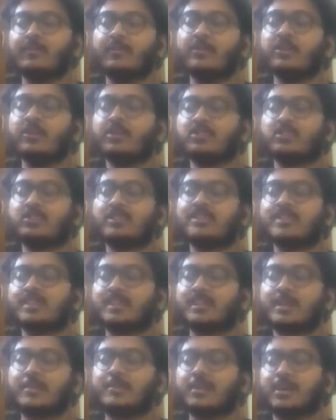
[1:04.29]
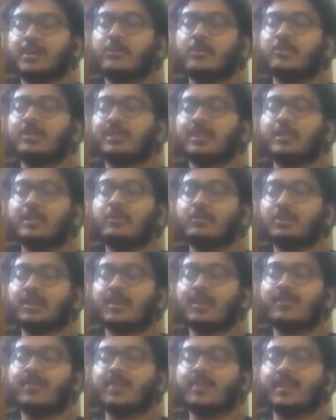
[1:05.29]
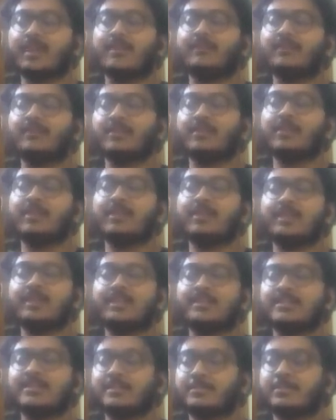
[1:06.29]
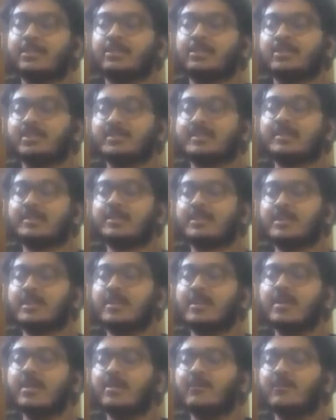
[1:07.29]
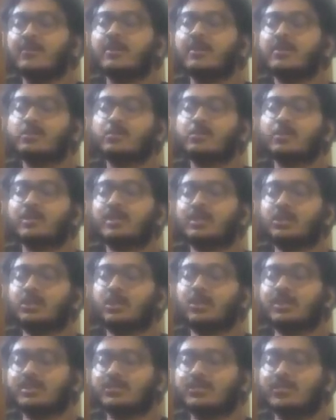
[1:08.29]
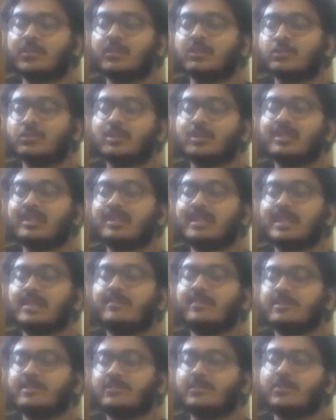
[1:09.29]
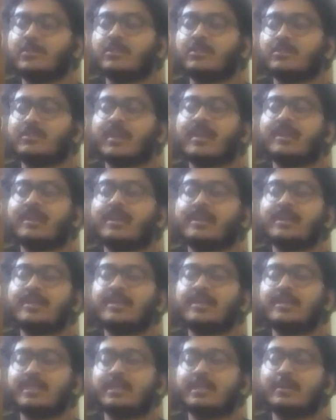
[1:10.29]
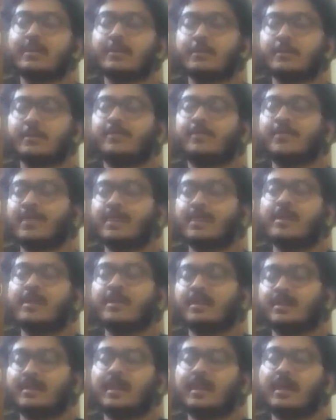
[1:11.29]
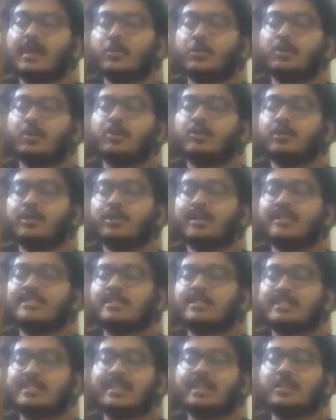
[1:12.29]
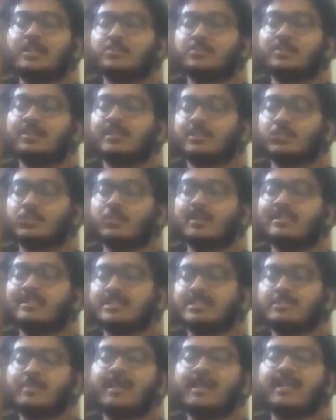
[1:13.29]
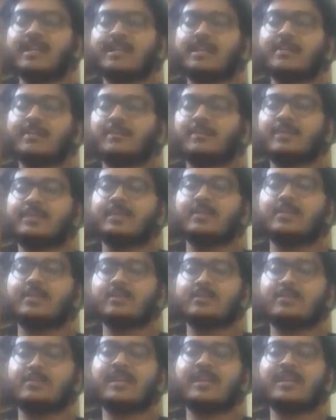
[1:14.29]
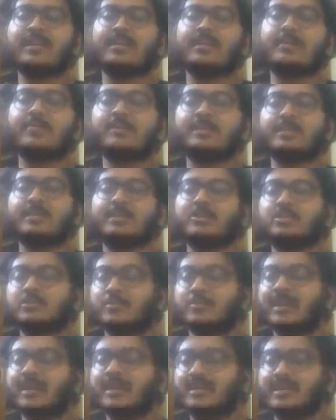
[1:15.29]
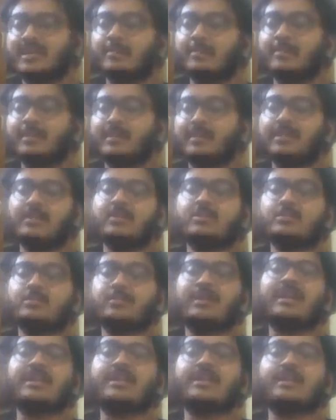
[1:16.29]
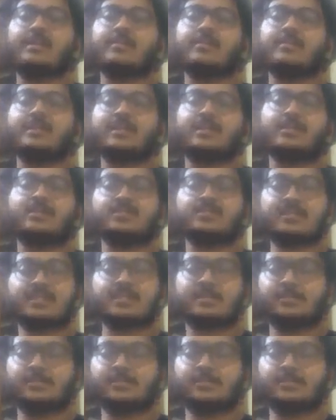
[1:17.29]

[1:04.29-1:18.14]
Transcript: Fear is just a number, counting down to nothing, everything disappears. Fear is what he taught us, fear is what he gave us, fear is finally here. Now learn your lesson, take your Smith and Wessons, bury them in tears, bury them in tears, bury them in tears, bury them in tears.